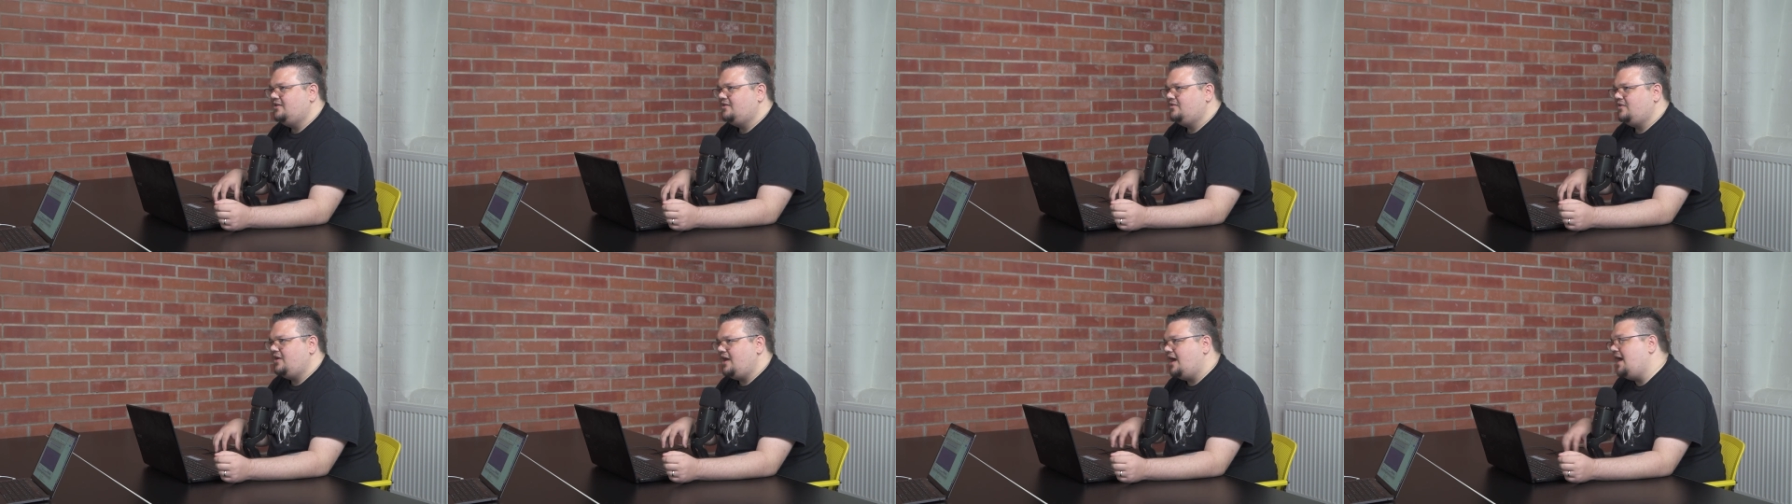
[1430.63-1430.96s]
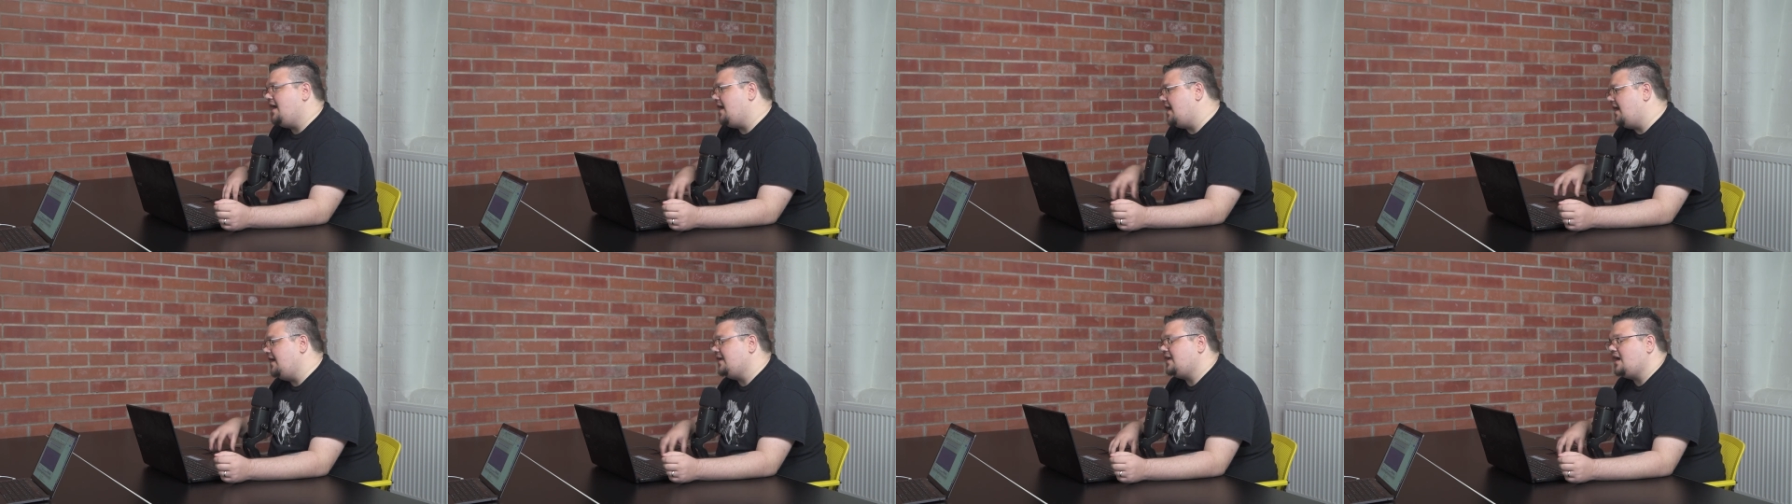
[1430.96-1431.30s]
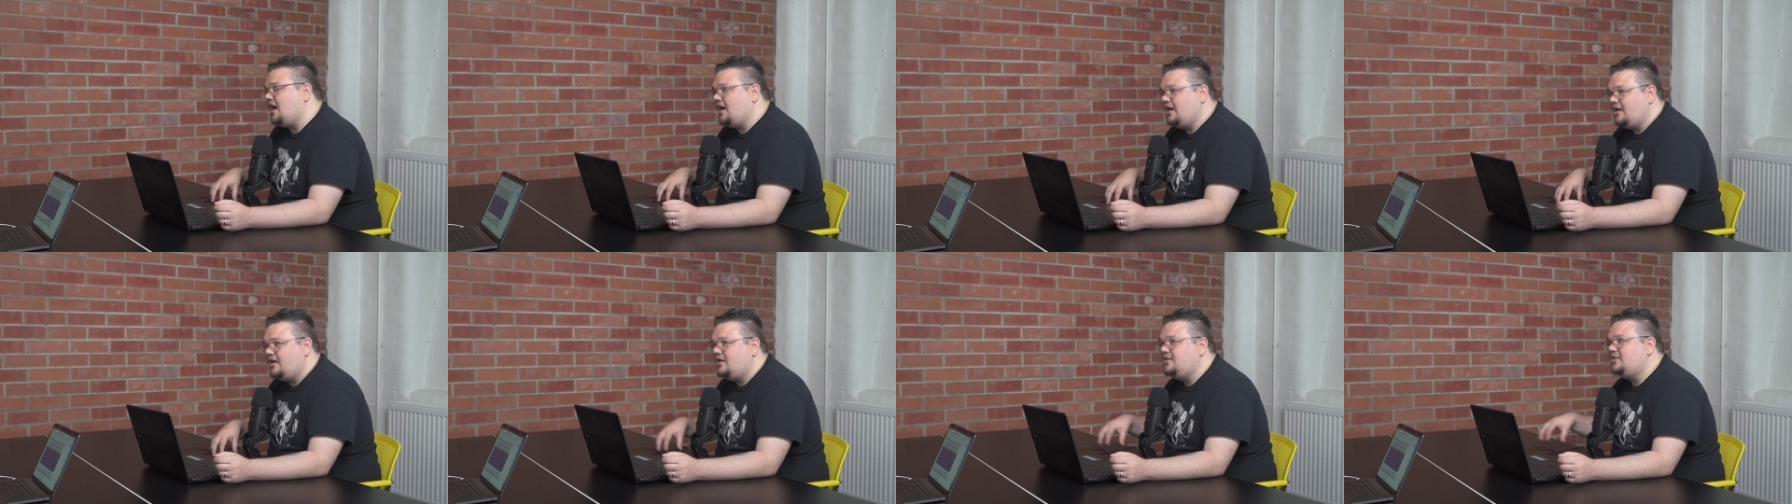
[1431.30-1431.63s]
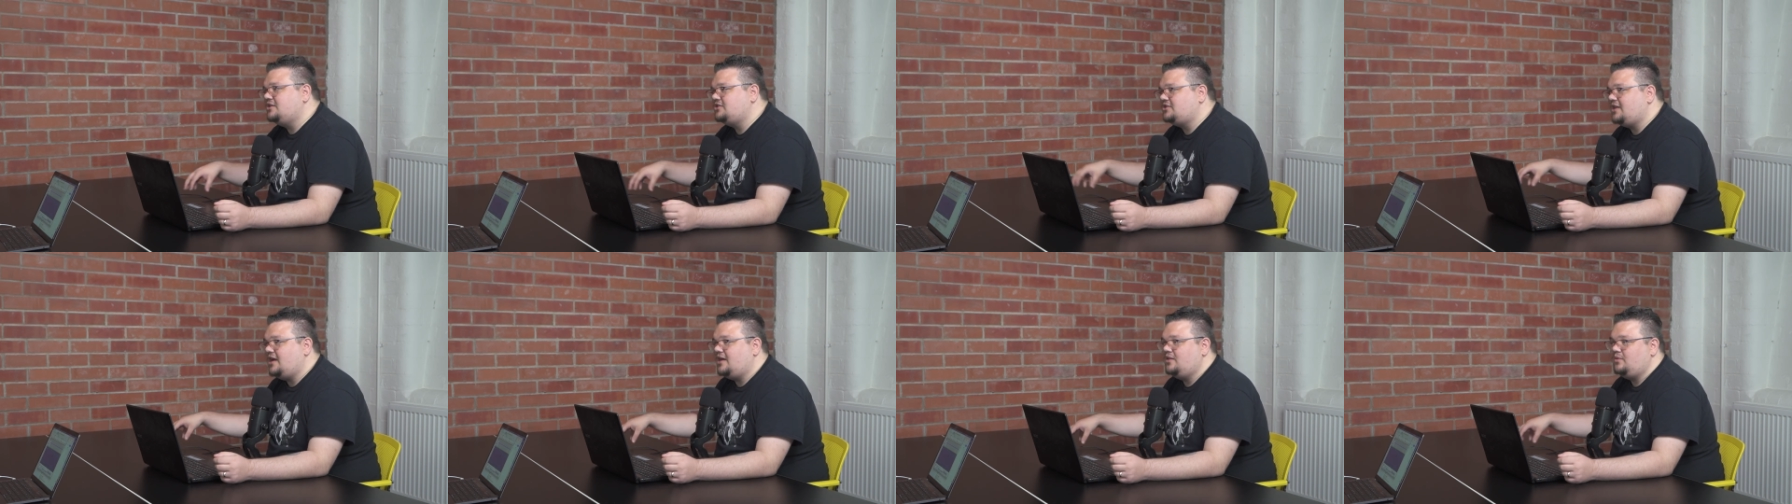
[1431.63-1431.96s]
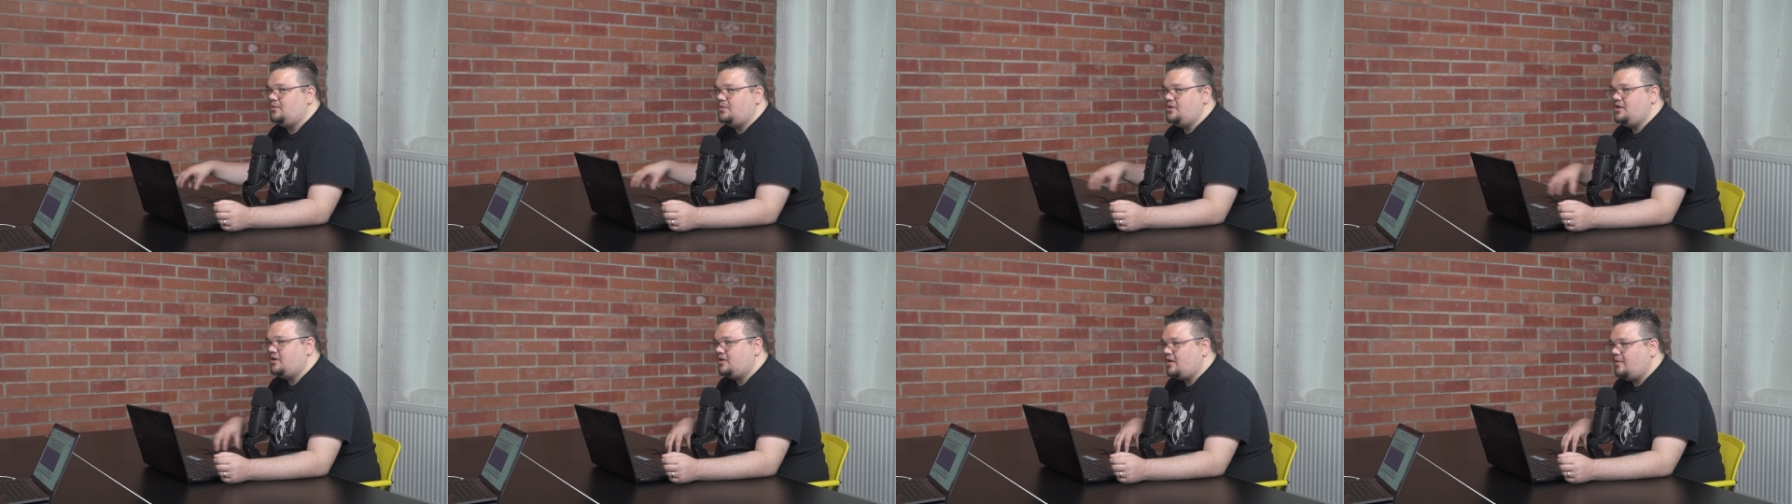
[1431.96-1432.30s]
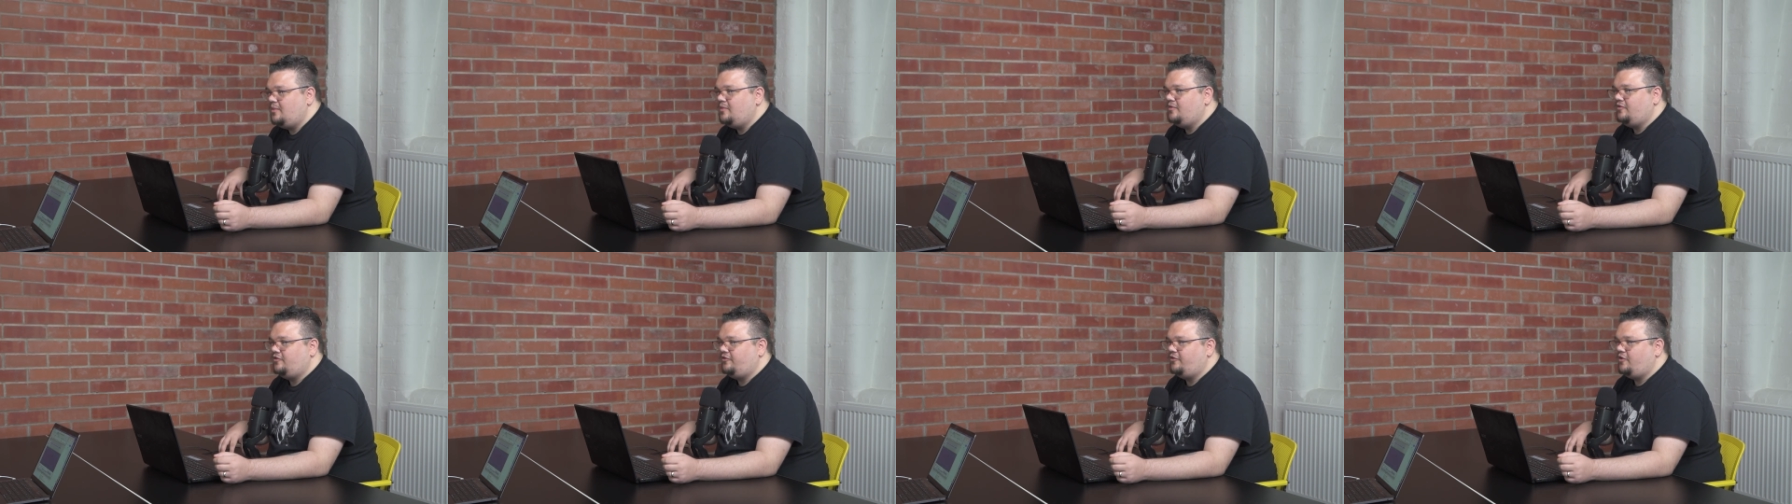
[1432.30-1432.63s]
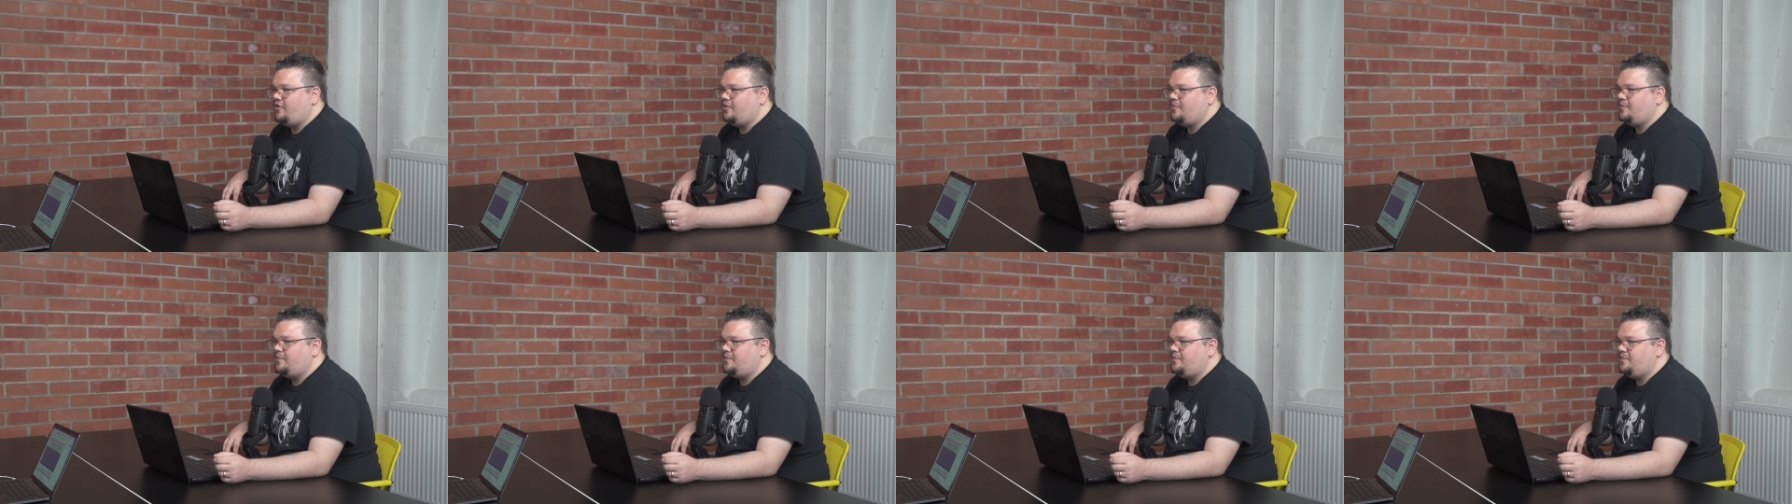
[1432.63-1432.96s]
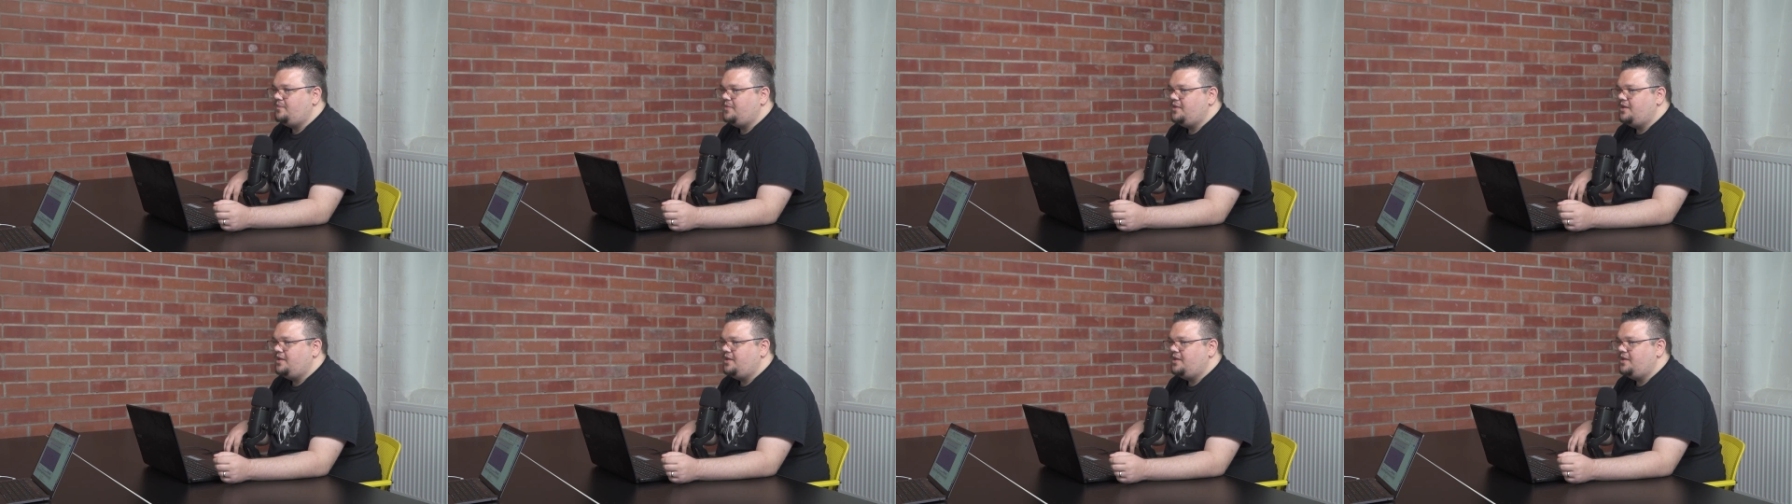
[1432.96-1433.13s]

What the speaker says: right, I understand where you're coming from,